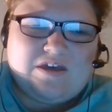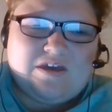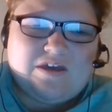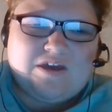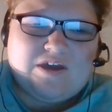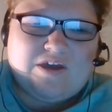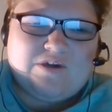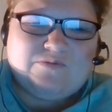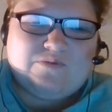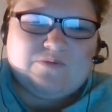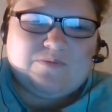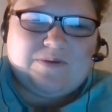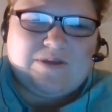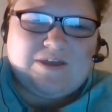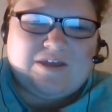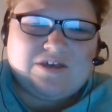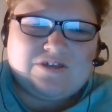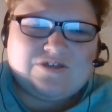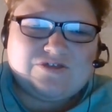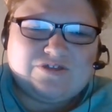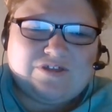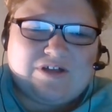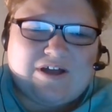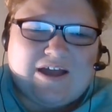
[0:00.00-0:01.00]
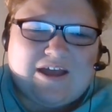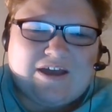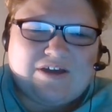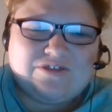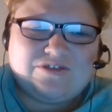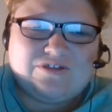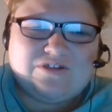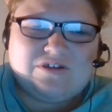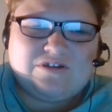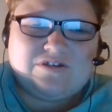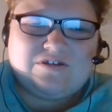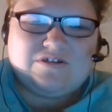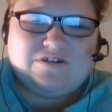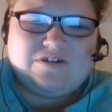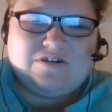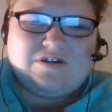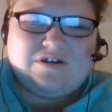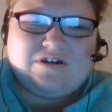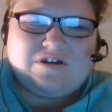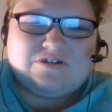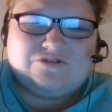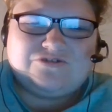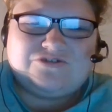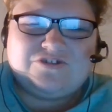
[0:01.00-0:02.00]
it would be his last.
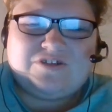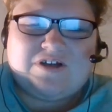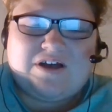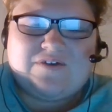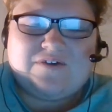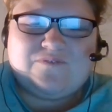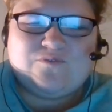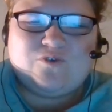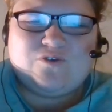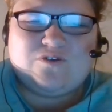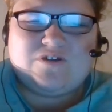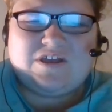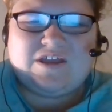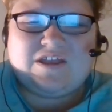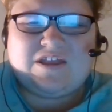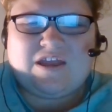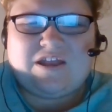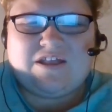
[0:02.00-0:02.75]
On July 14,